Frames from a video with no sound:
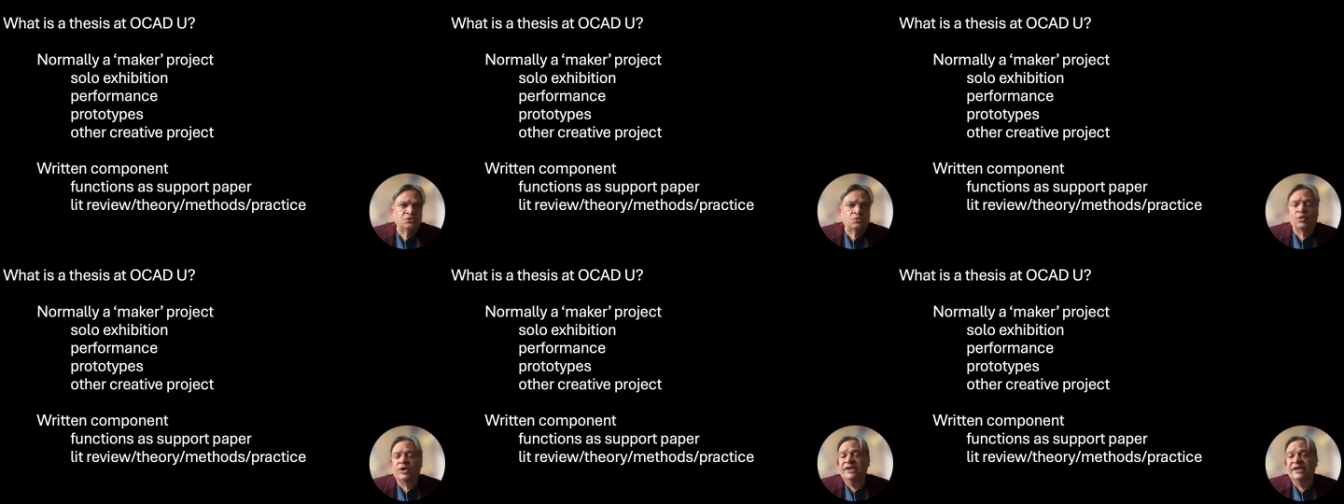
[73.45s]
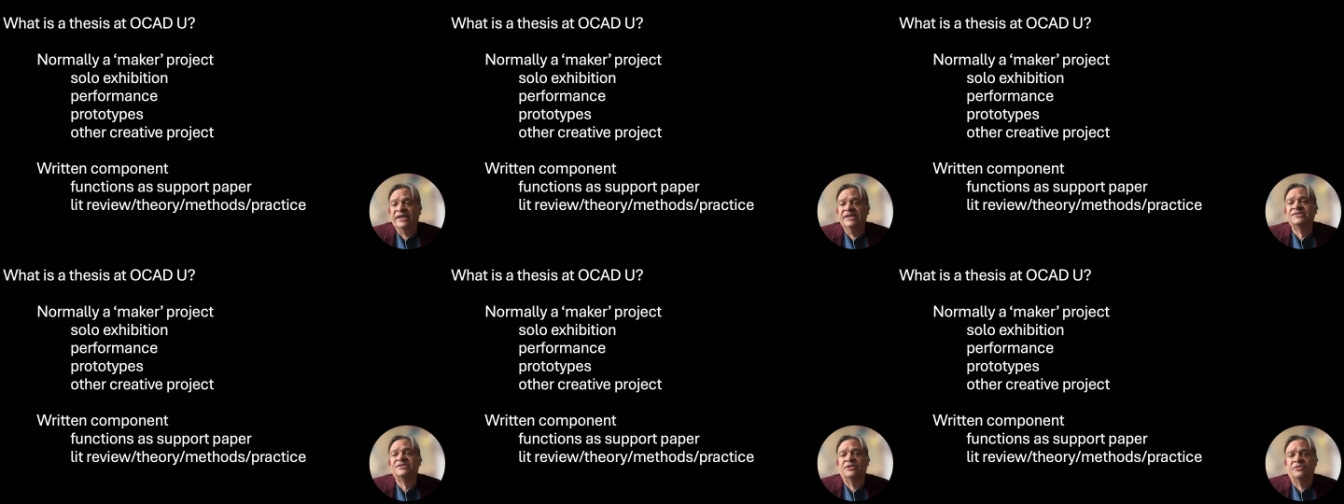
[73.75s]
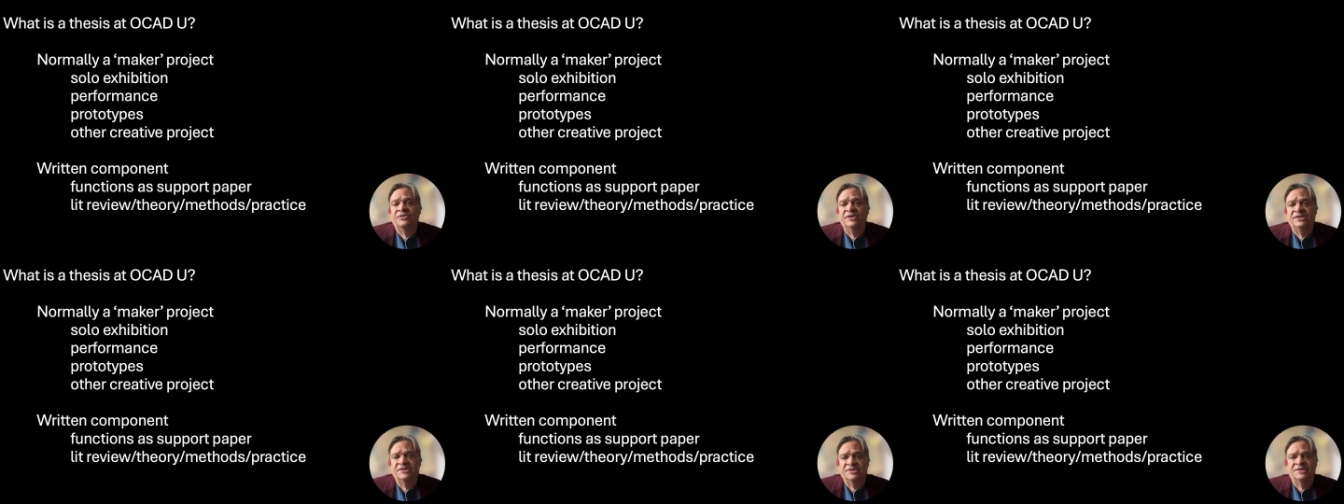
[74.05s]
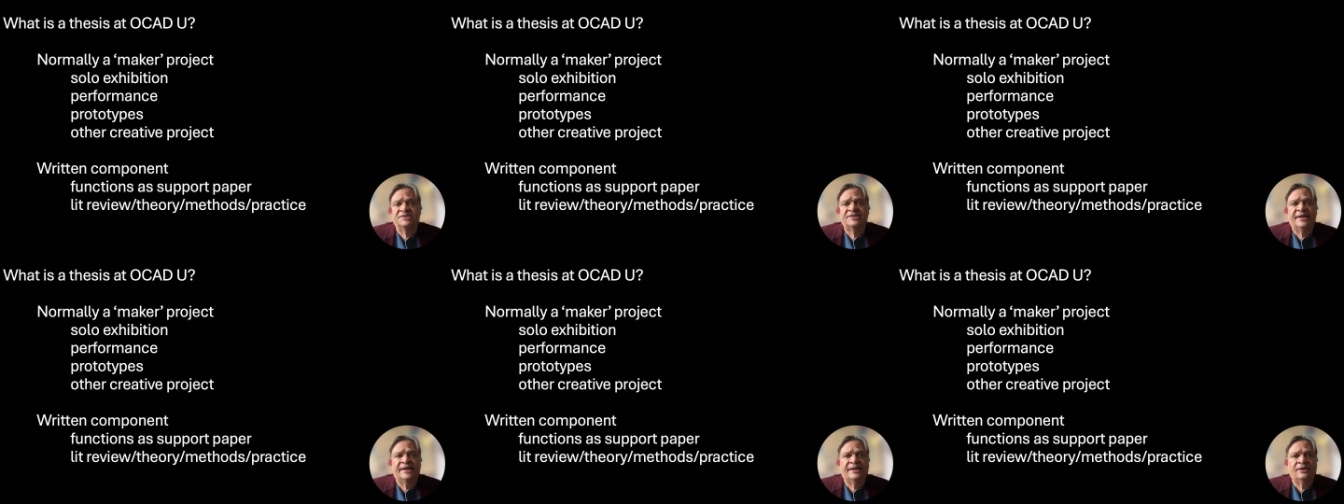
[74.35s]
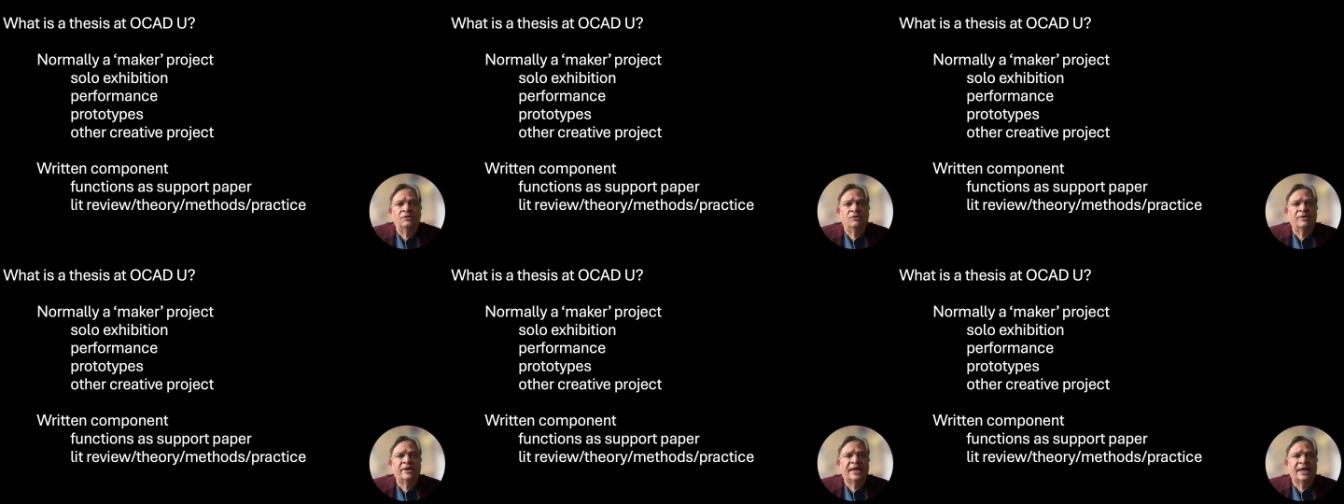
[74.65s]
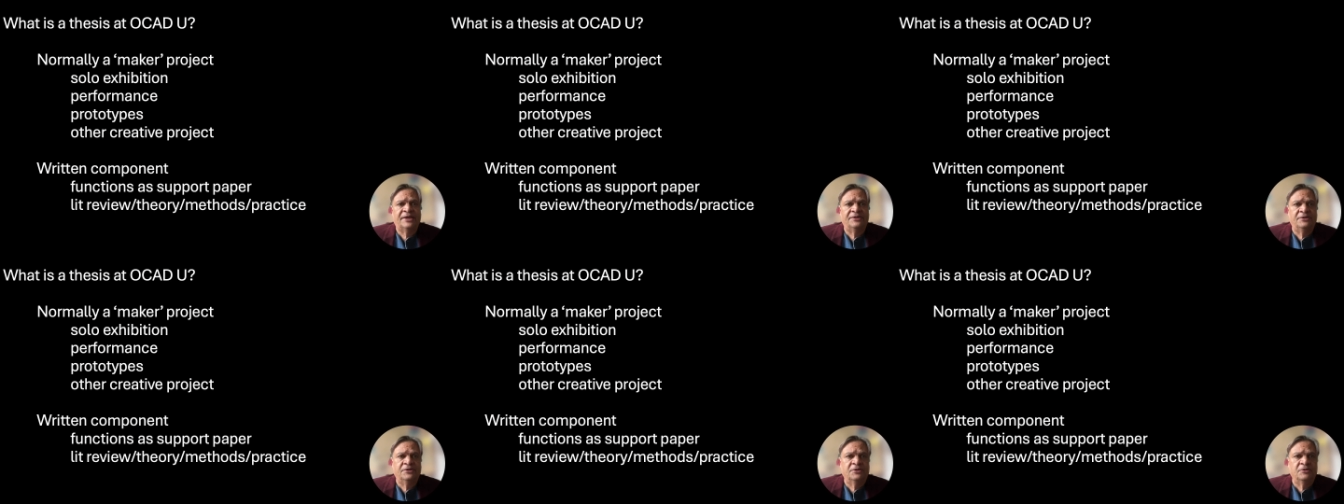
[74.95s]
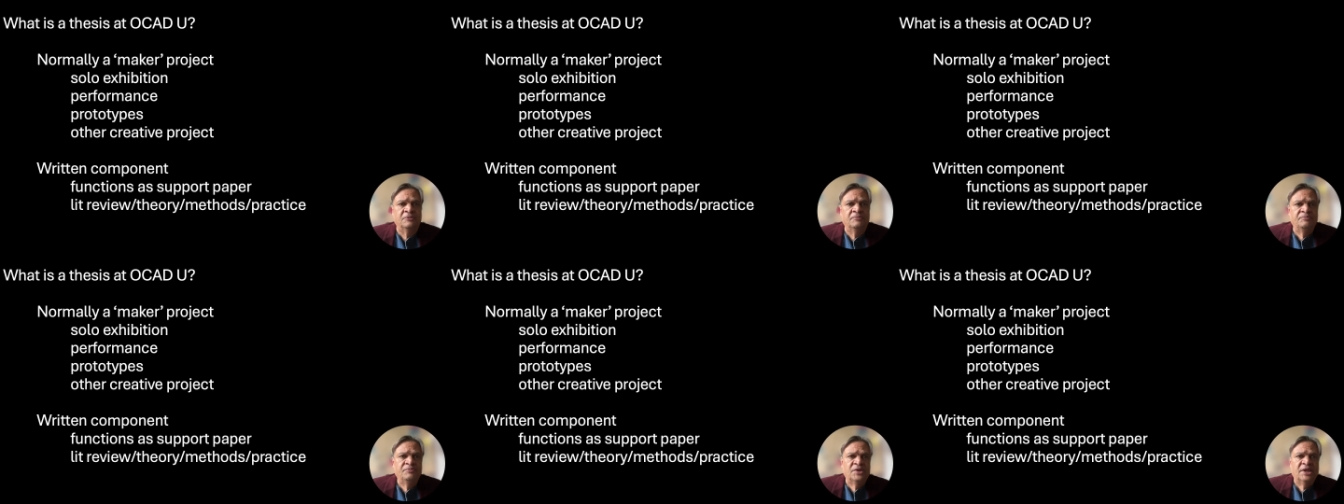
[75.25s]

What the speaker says: what is a thesis at OCAD U?